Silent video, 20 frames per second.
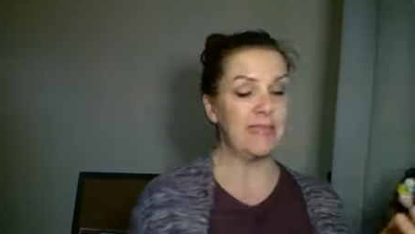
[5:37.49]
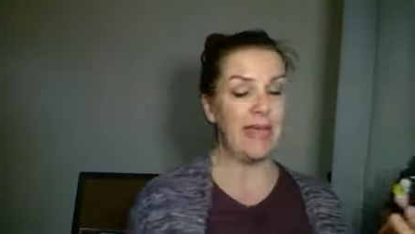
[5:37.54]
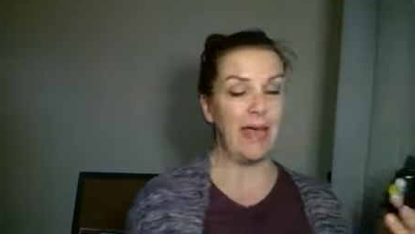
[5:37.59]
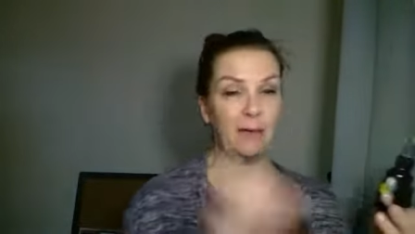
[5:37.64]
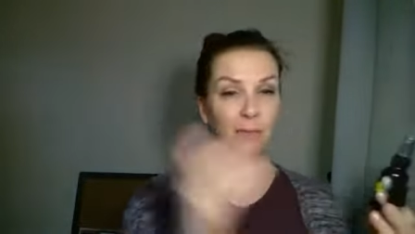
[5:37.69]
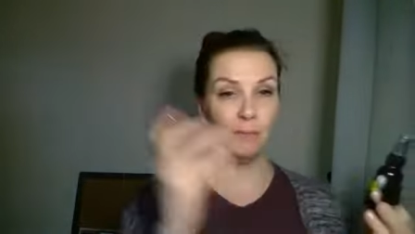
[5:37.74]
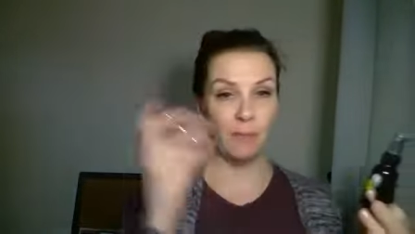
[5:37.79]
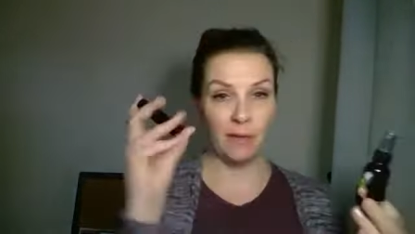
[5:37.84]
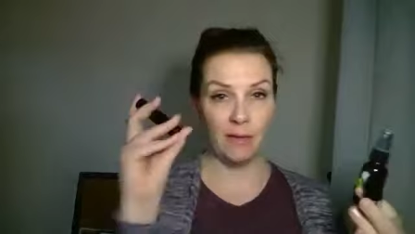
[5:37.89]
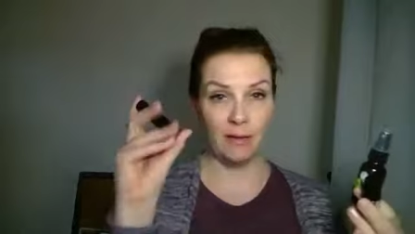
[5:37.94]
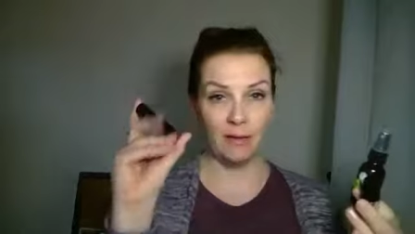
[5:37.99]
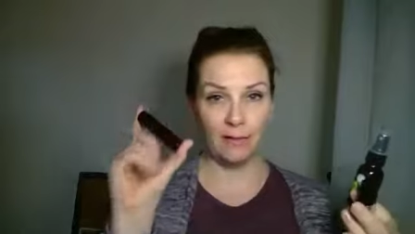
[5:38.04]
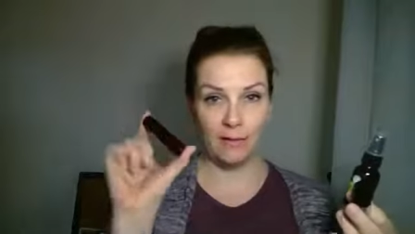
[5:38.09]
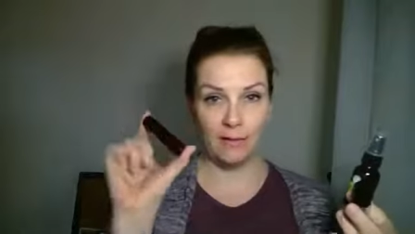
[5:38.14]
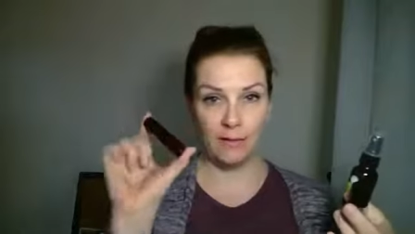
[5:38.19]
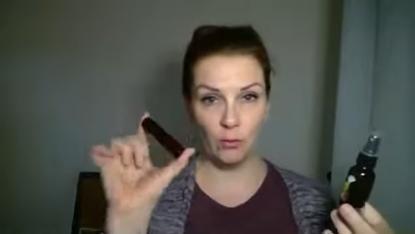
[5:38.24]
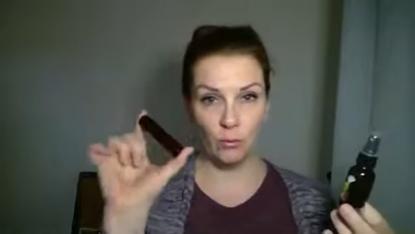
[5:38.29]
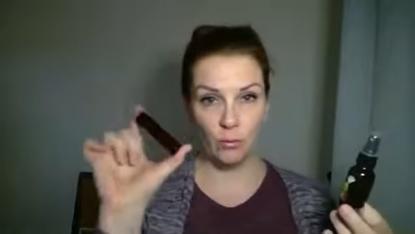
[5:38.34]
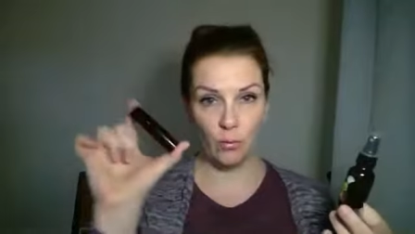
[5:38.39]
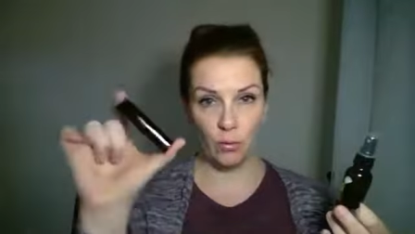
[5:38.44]
10
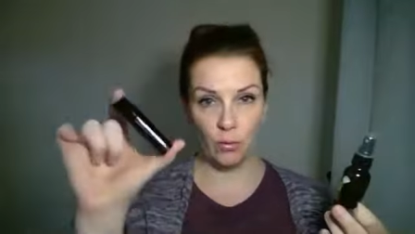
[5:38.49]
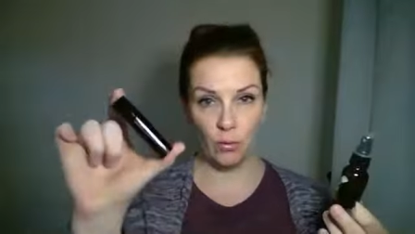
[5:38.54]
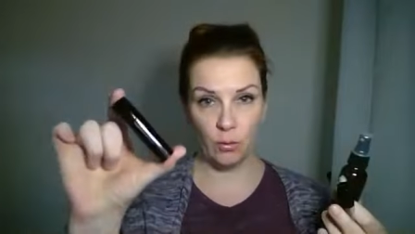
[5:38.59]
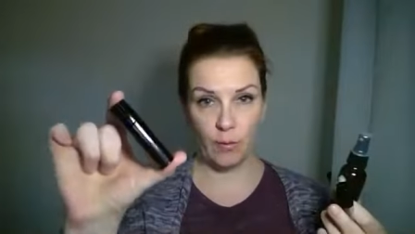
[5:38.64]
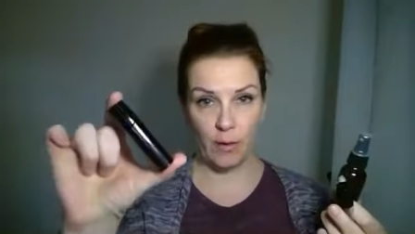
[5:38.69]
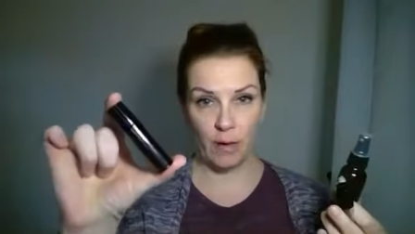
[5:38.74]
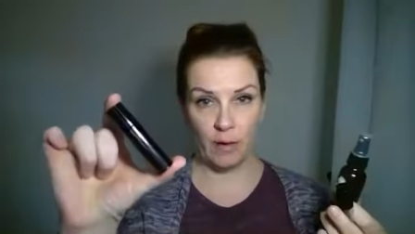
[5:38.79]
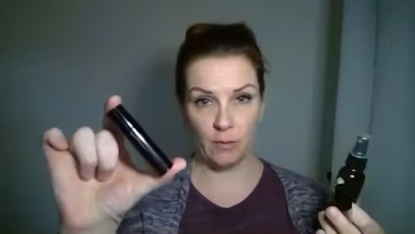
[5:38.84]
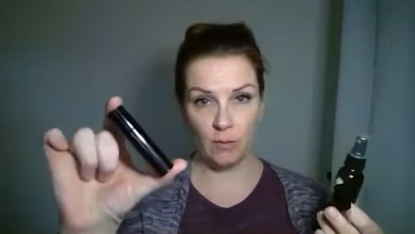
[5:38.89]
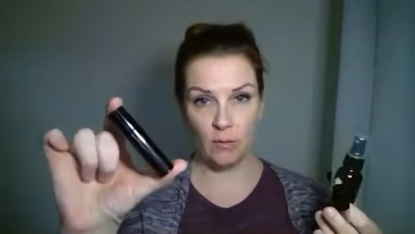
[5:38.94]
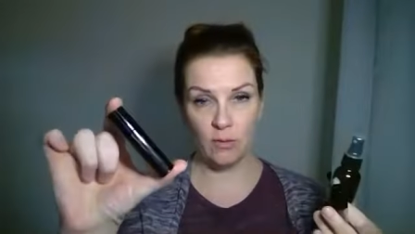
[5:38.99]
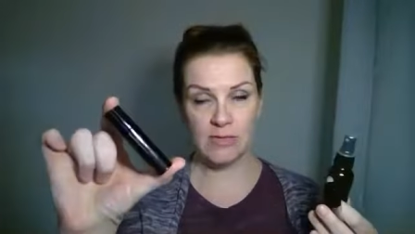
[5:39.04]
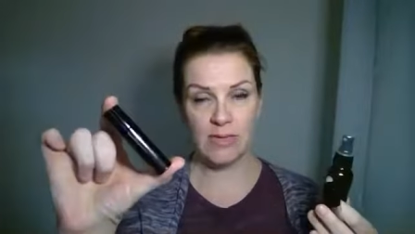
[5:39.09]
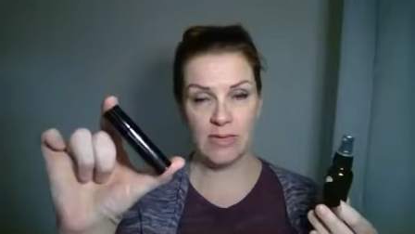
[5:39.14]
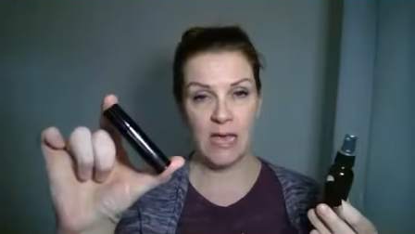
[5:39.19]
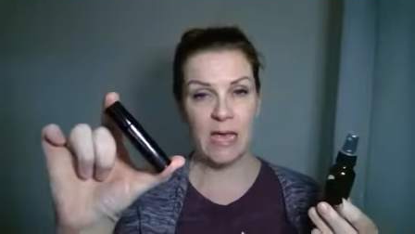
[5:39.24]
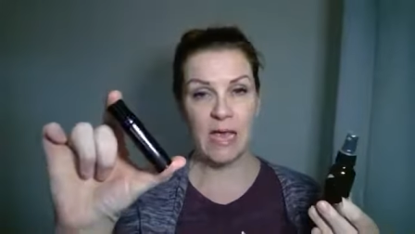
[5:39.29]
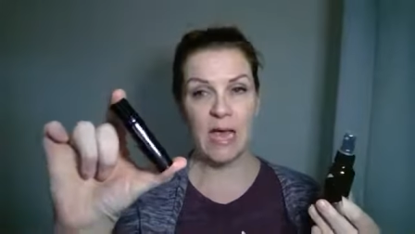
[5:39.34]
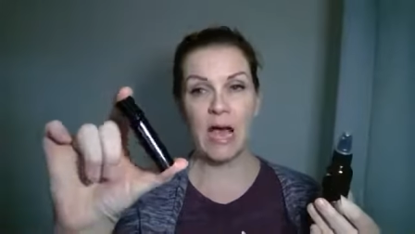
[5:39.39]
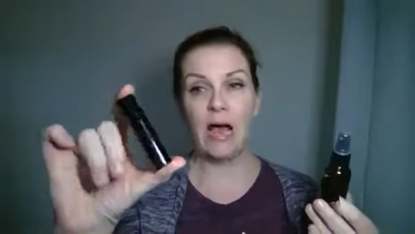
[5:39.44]
milliliter roller bottles,
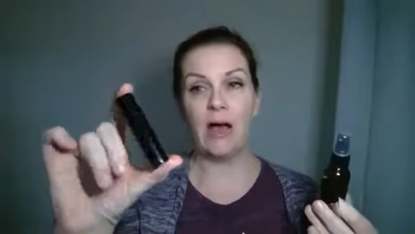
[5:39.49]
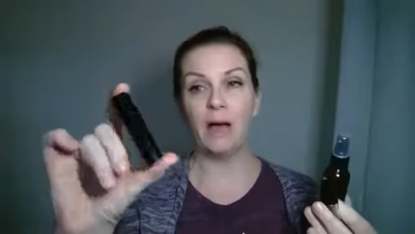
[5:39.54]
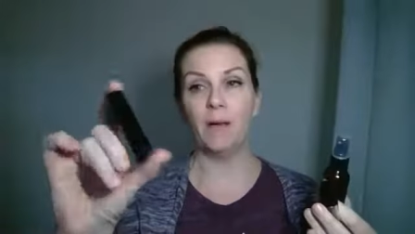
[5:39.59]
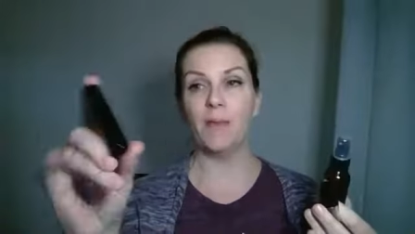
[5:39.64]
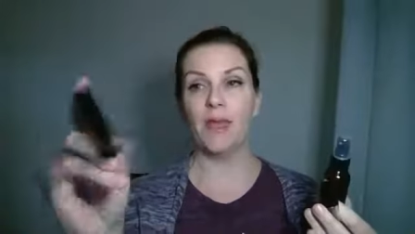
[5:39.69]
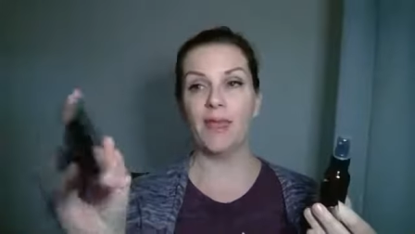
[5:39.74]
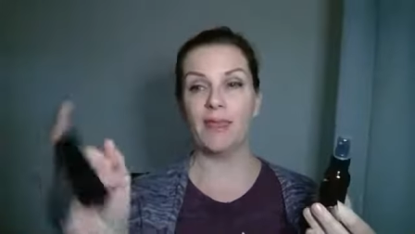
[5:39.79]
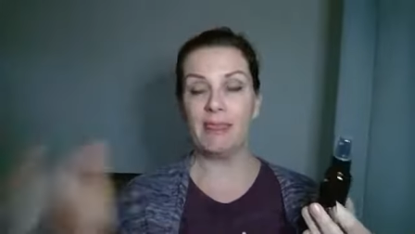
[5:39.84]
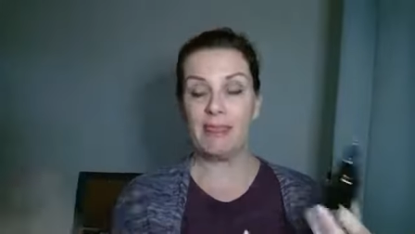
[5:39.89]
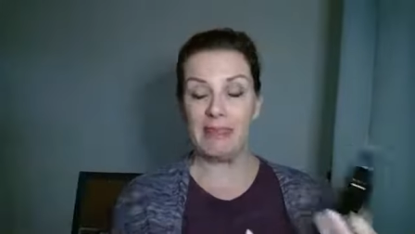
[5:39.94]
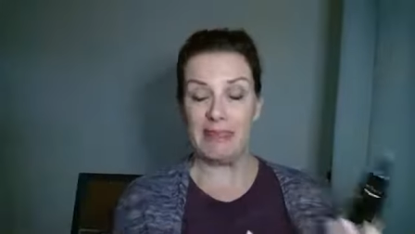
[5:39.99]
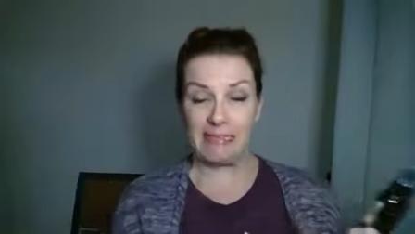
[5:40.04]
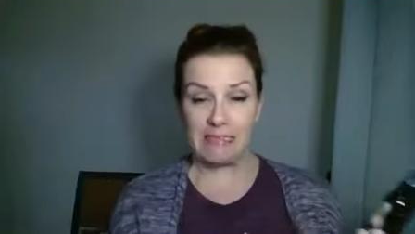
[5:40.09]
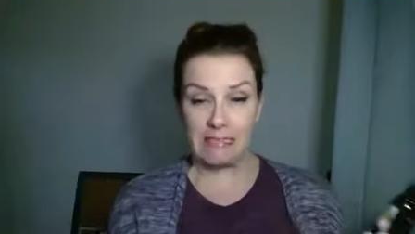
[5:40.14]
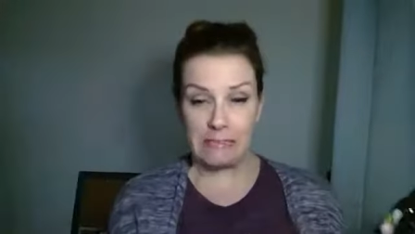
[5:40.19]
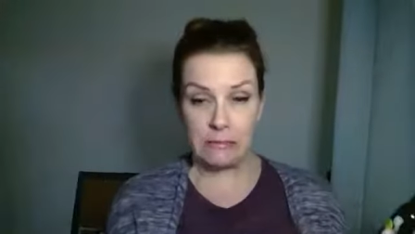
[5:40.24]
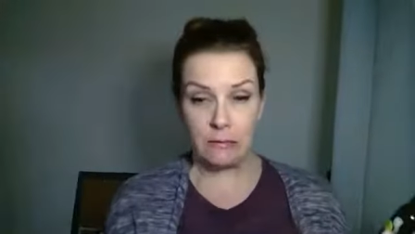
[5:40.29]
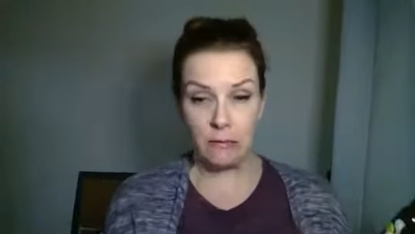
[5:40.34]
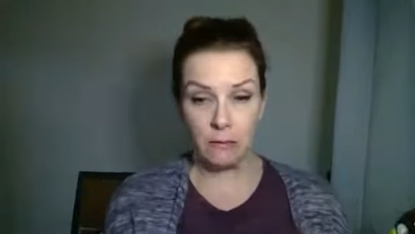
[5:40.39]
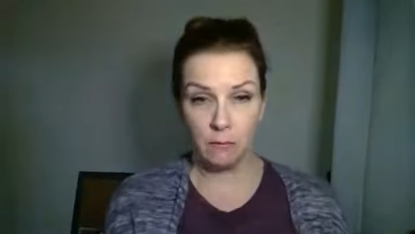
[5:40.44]

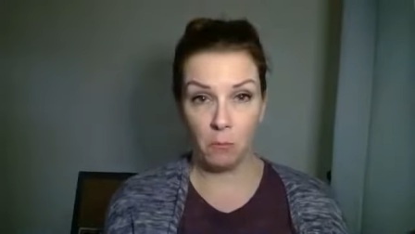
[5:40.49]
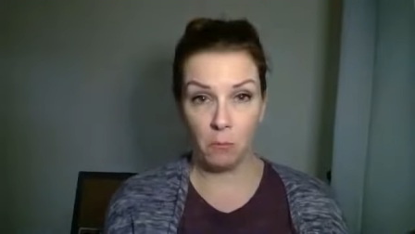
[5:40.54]
this